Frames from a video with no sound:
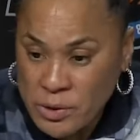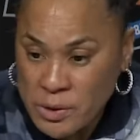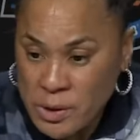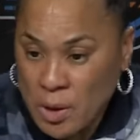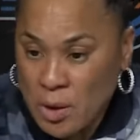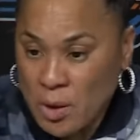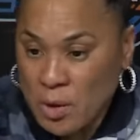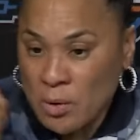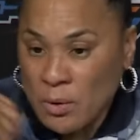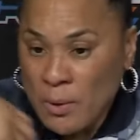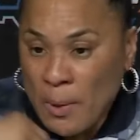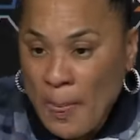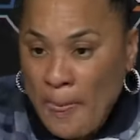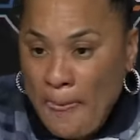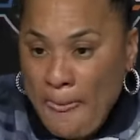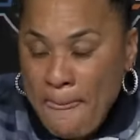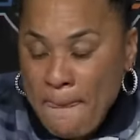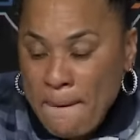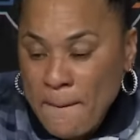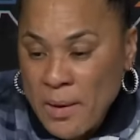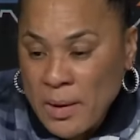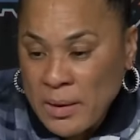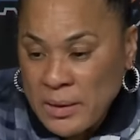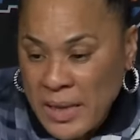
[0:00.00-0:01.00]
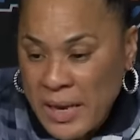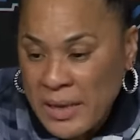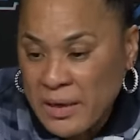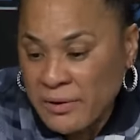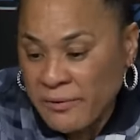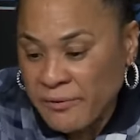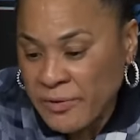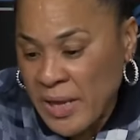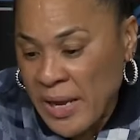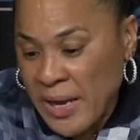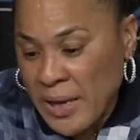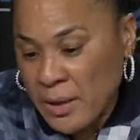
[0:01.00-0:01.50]
So a lot
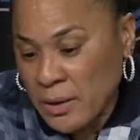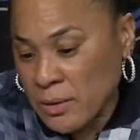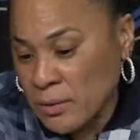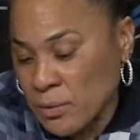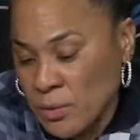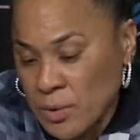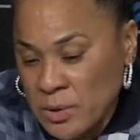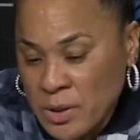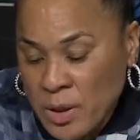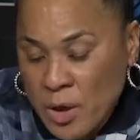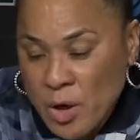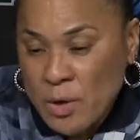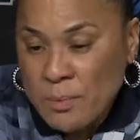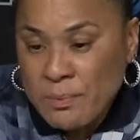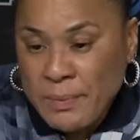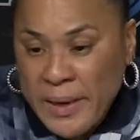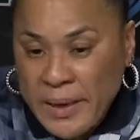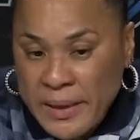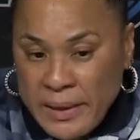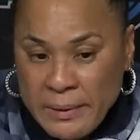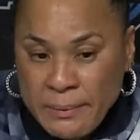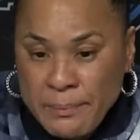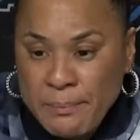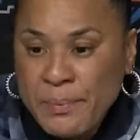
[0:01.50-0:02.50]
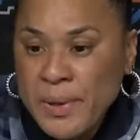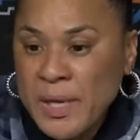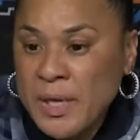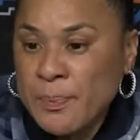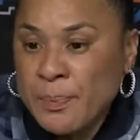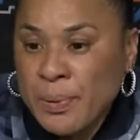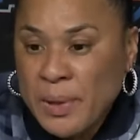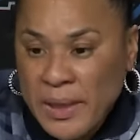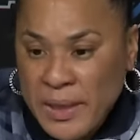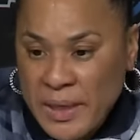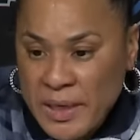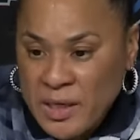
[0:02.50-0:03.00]
of that was her making
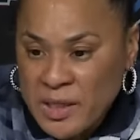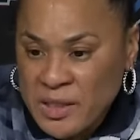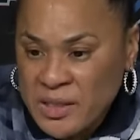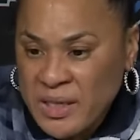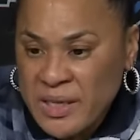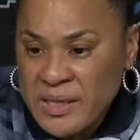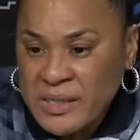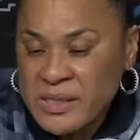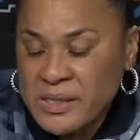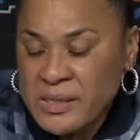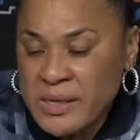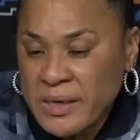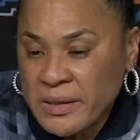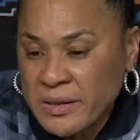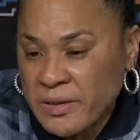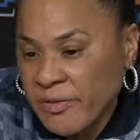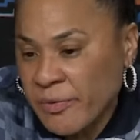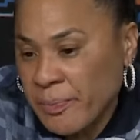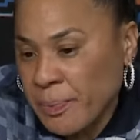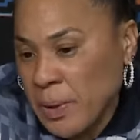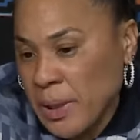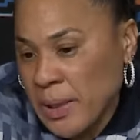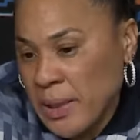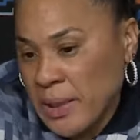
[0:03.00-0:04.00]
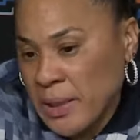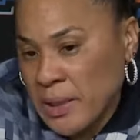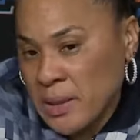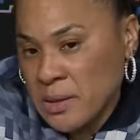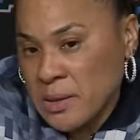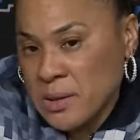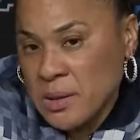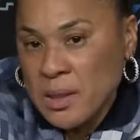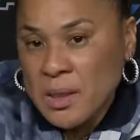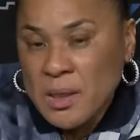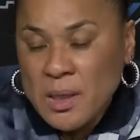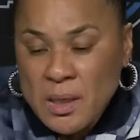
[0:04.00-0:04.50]
big plays, instinctive
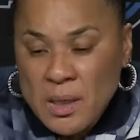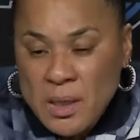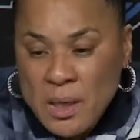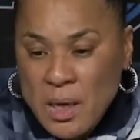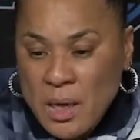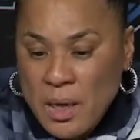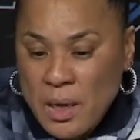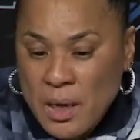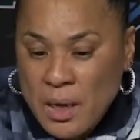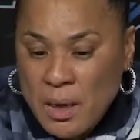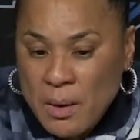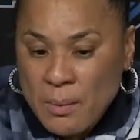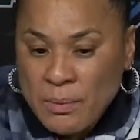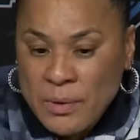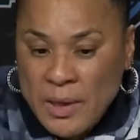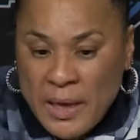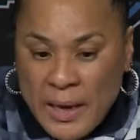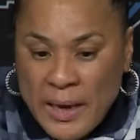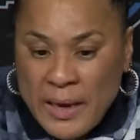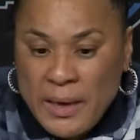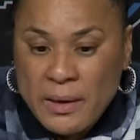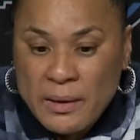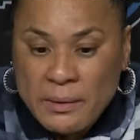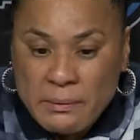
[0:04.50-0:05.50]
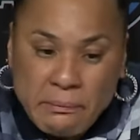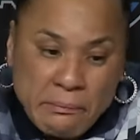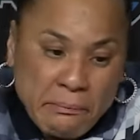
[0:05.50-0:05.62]
plays, that,